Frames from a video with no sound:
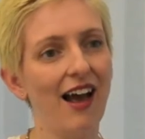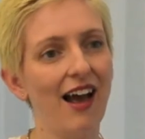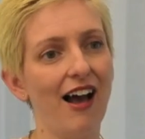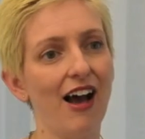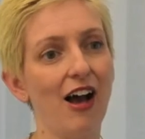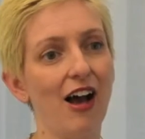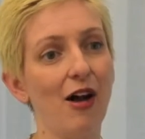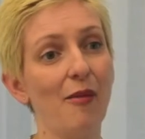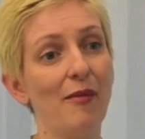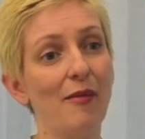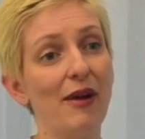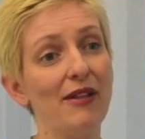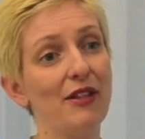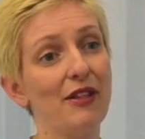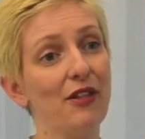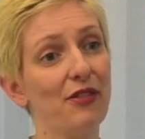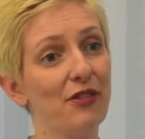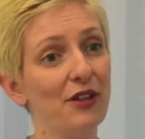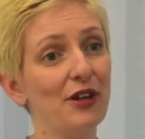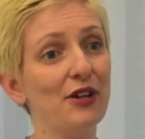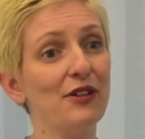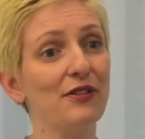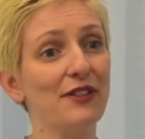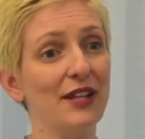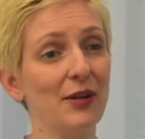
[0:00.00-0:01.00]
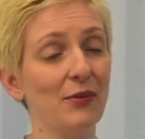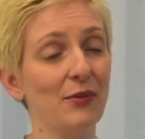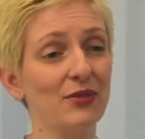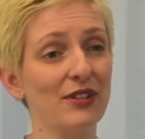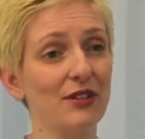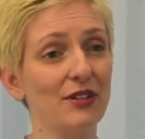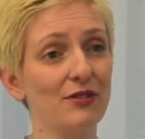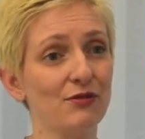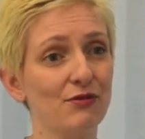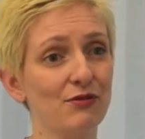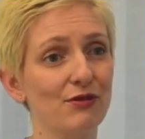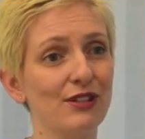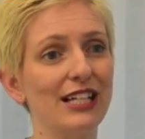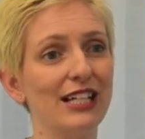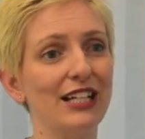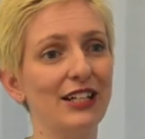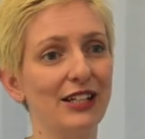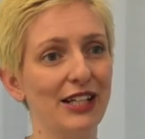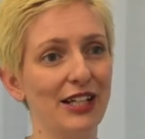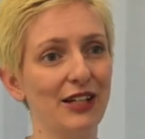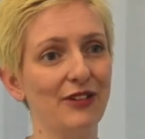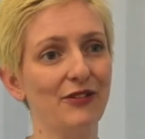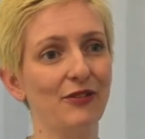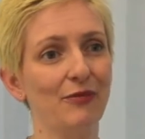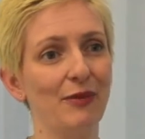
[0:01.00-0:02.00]
Um, and the third thing was I was really
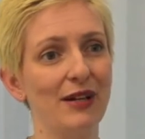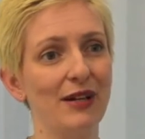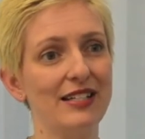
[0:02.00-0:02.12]
looking for